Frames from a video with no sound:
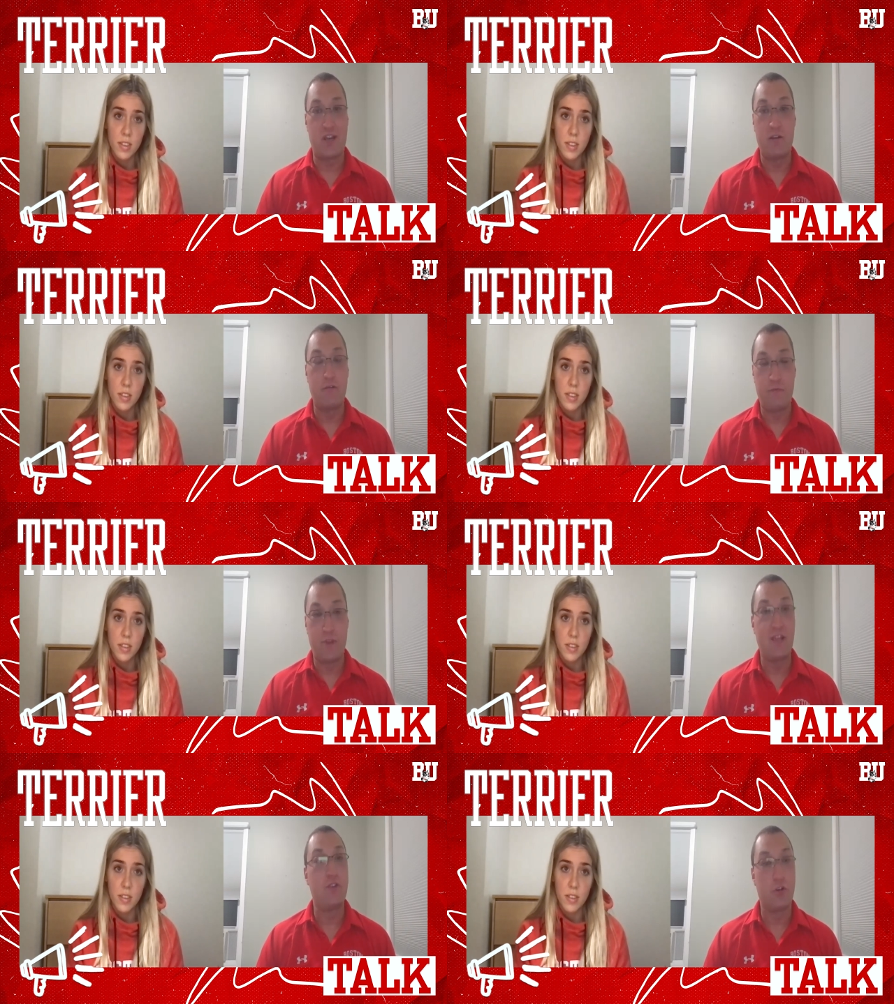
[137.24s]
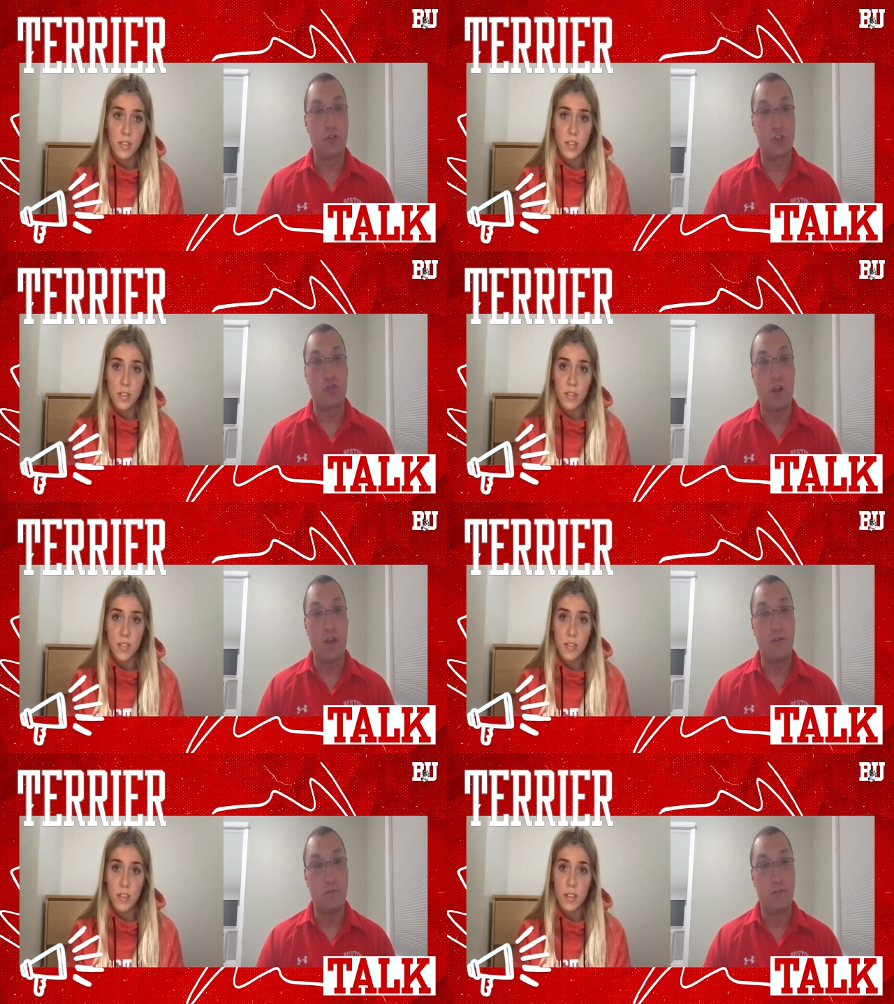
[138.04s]
Speaker 1: kind of hit your
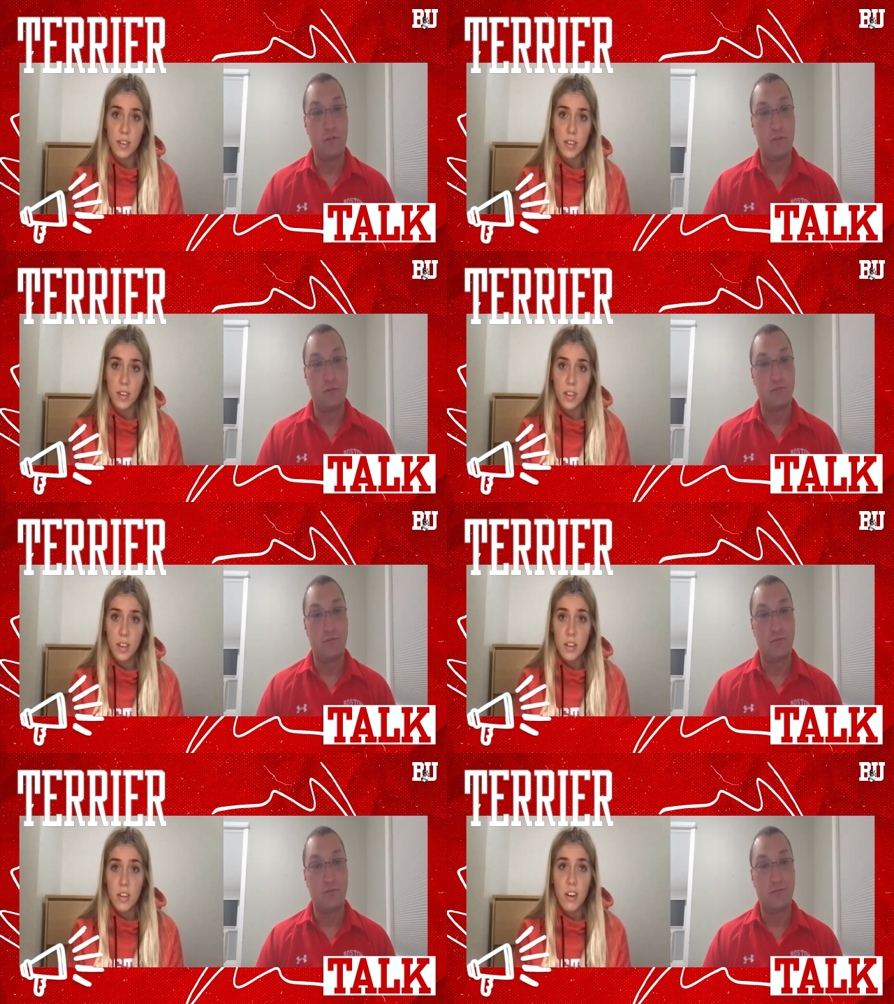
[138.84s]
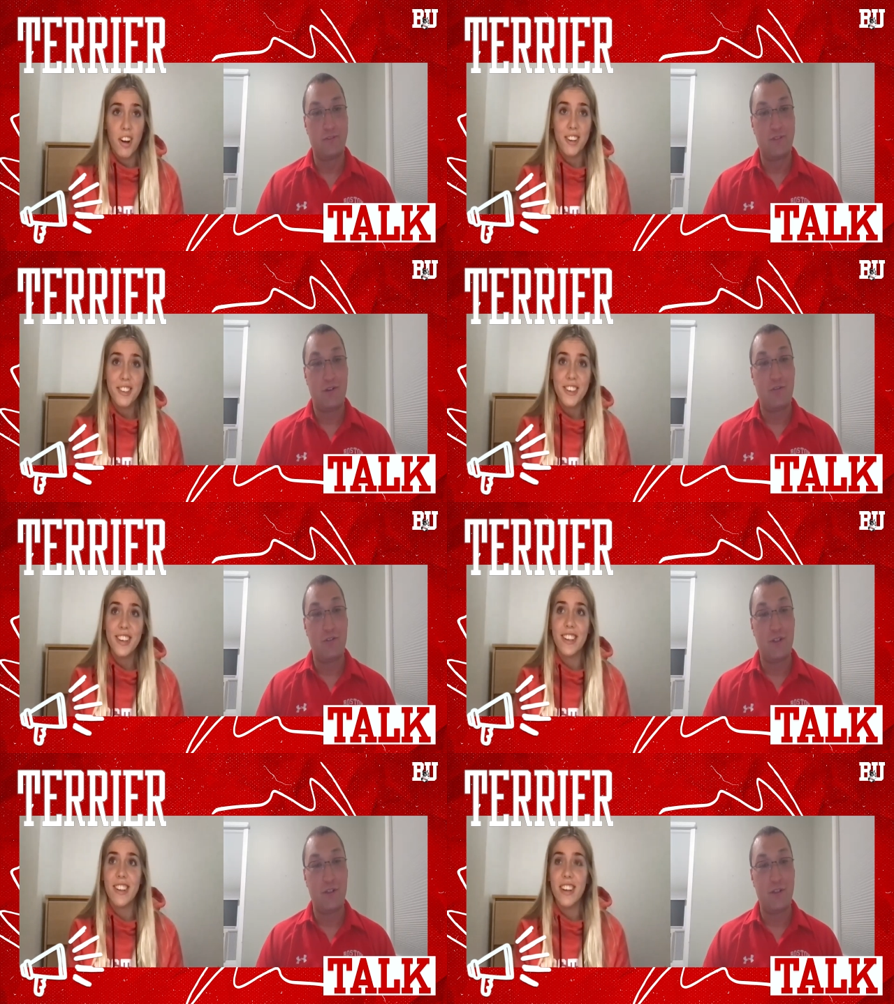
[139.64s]
stride?
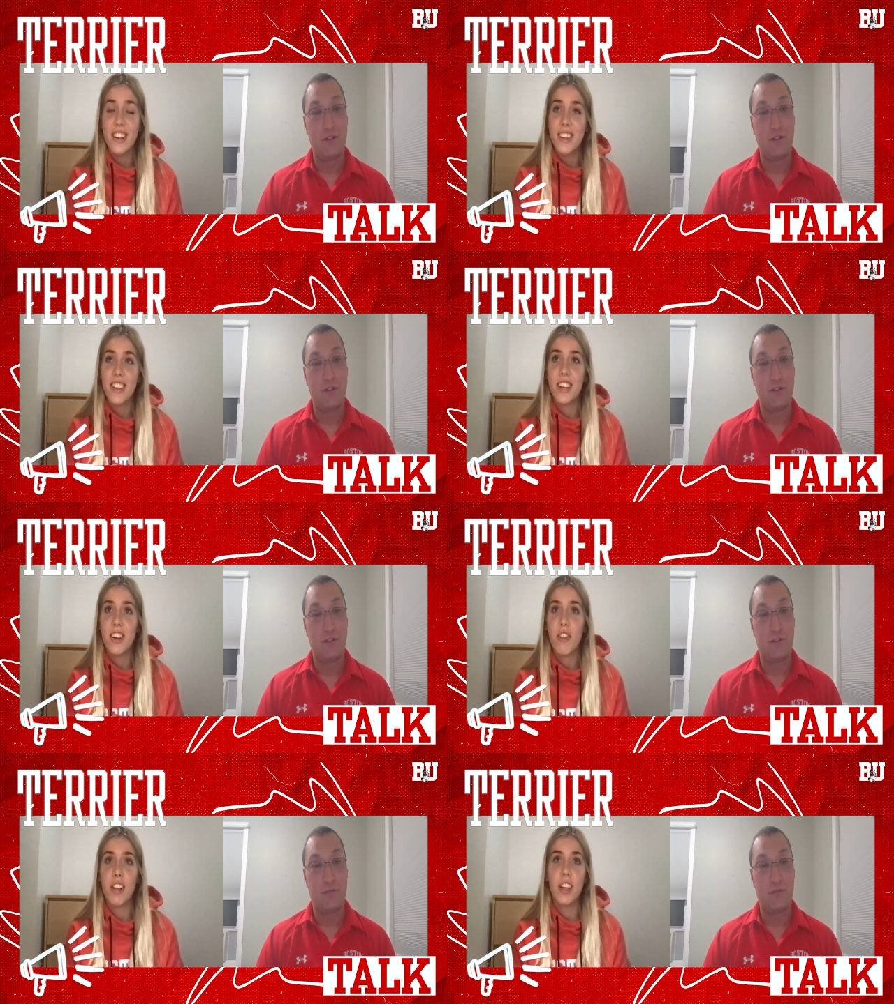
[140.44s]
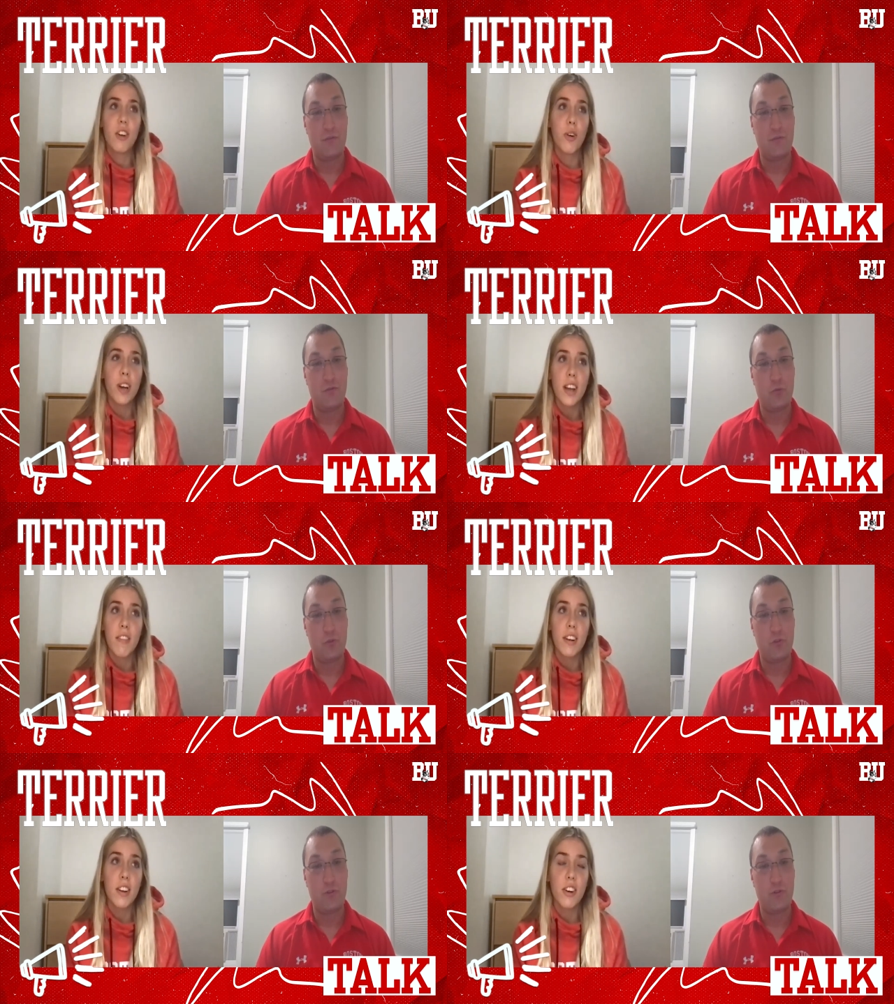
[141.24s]
Speaker 2: Honestly, like not really. Courtney,
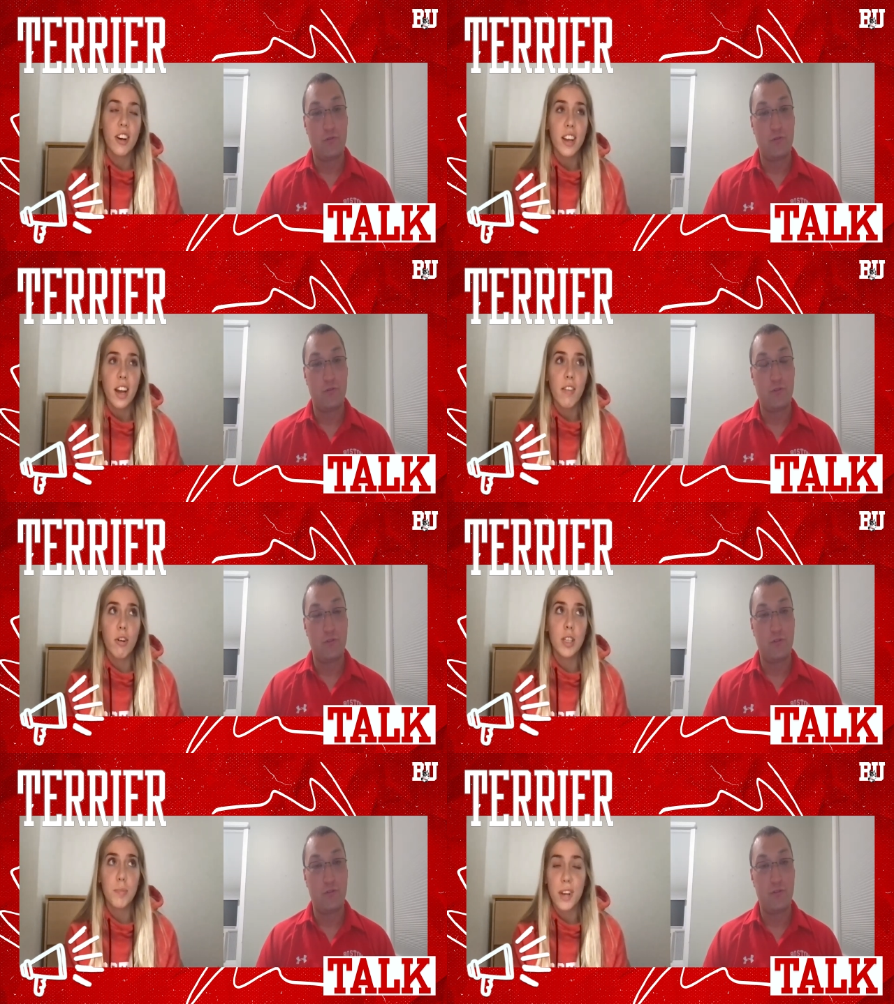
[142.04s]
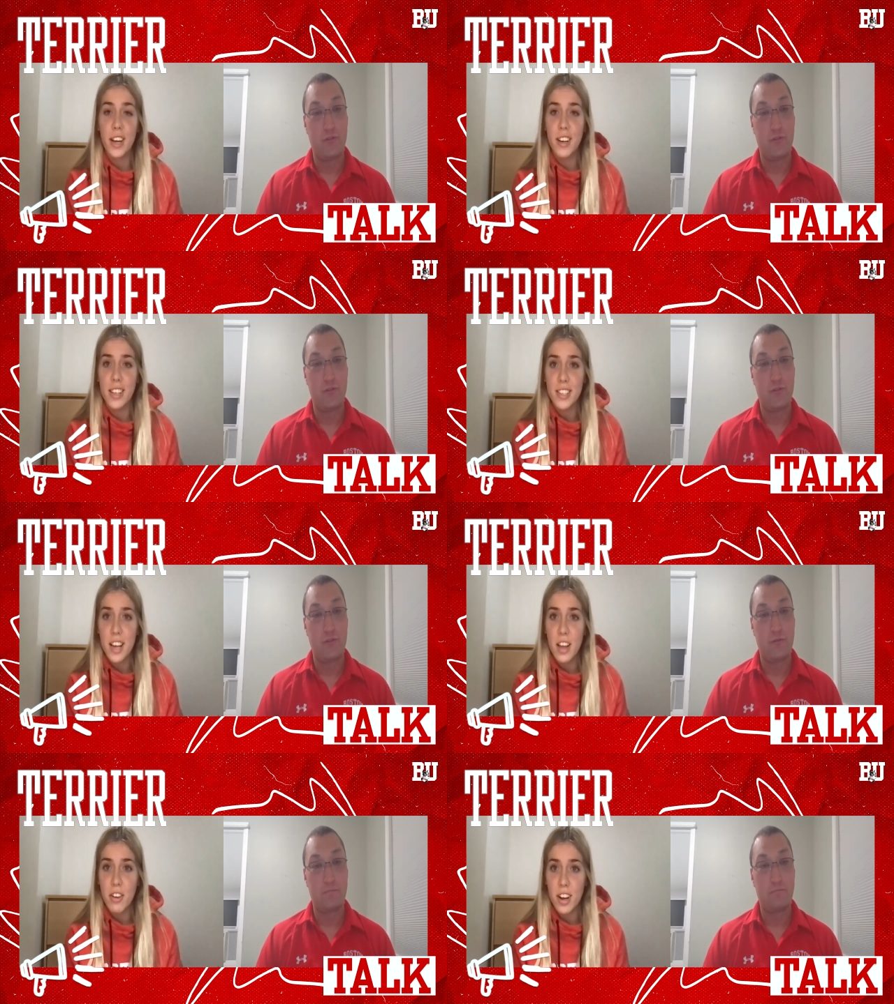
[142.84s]
Courtney and I have always played like
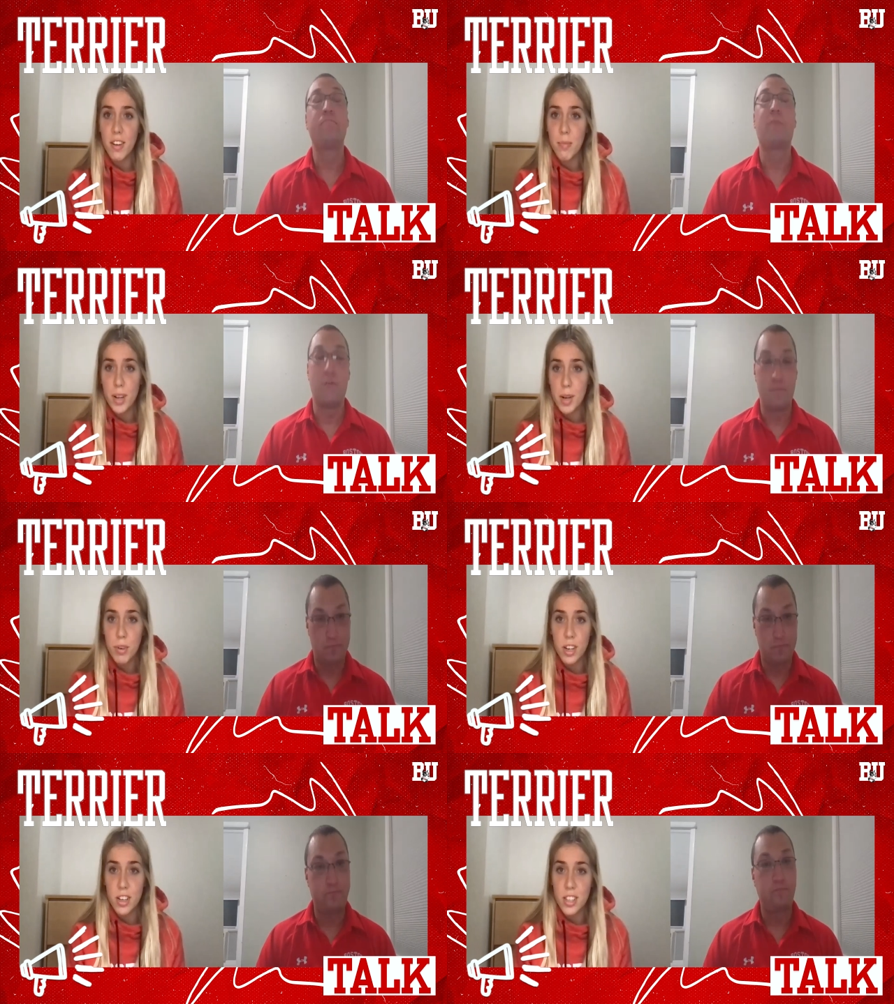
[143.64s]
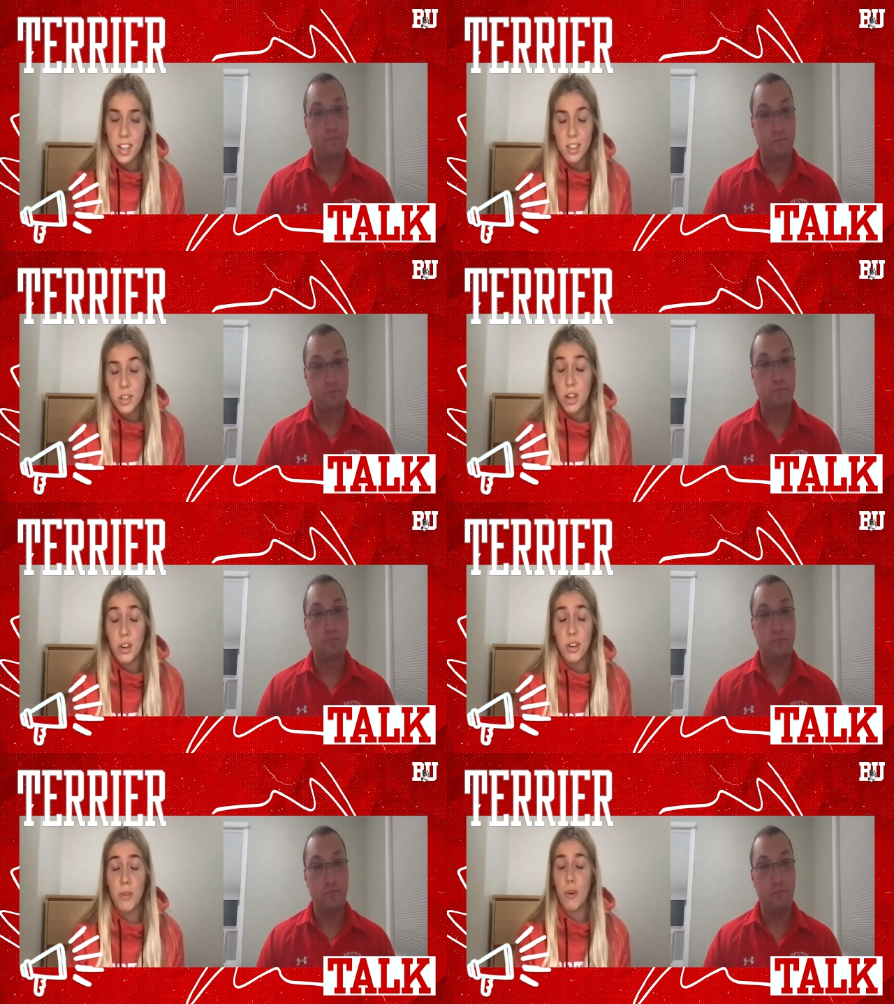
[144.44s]
together and have played pretty good together. So I
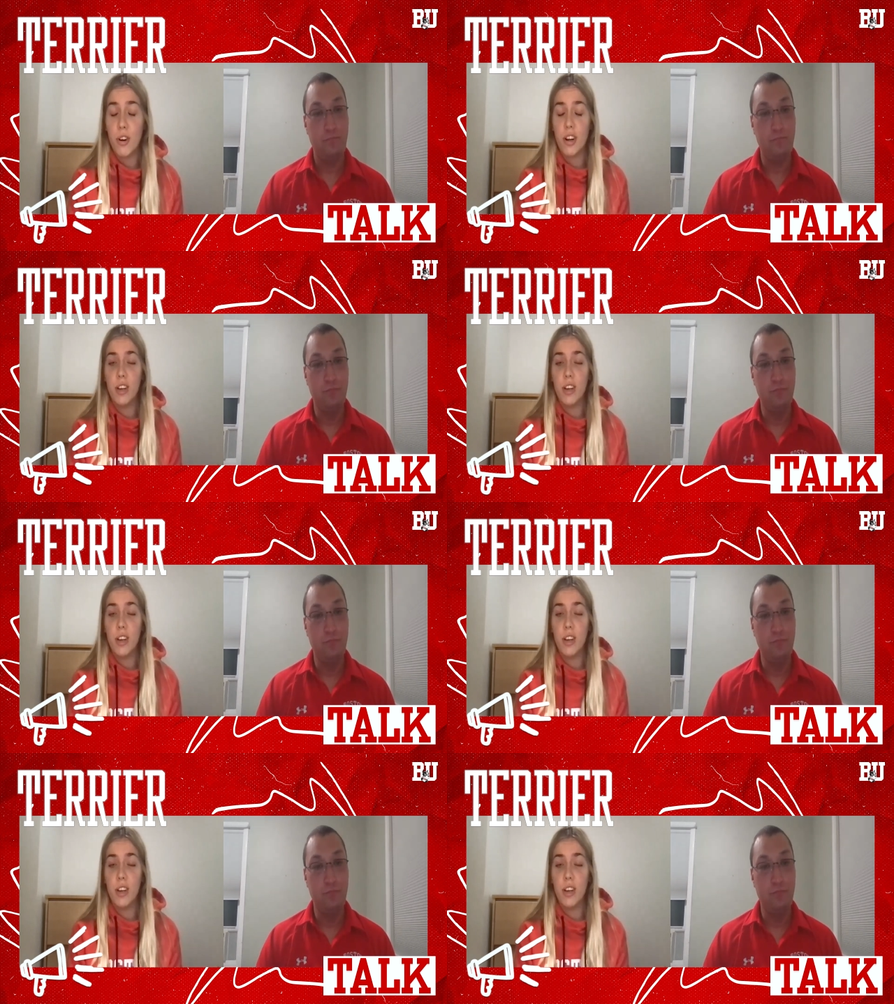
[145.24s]
knew already